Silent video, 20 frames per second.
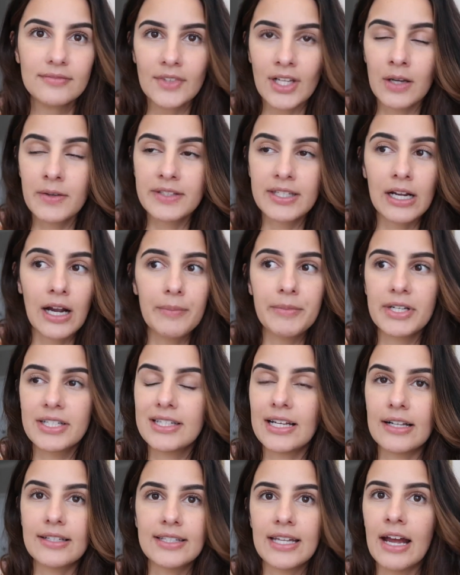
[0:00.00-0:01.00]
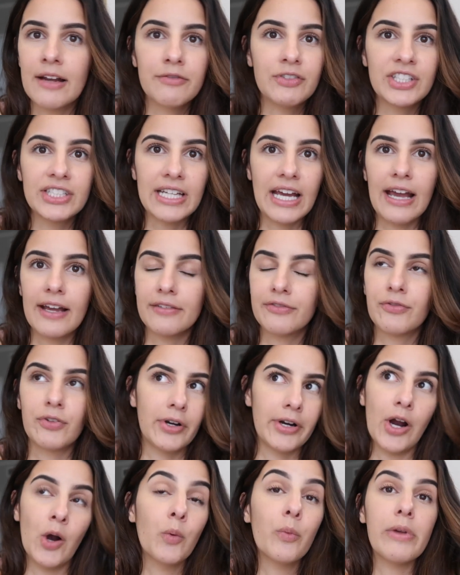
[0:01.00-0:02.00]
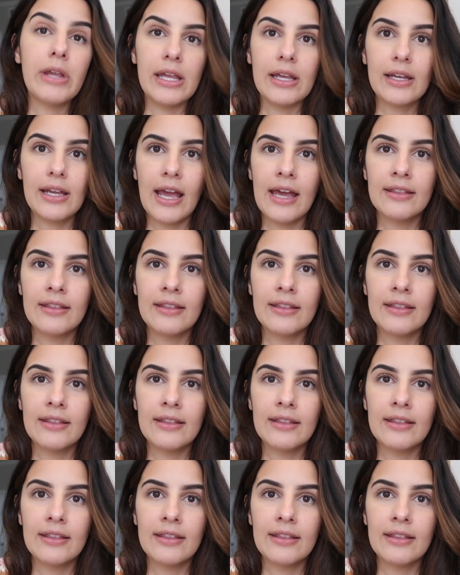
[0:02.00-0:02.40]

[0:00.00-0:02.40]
was like, I'm gonna test every day for a week,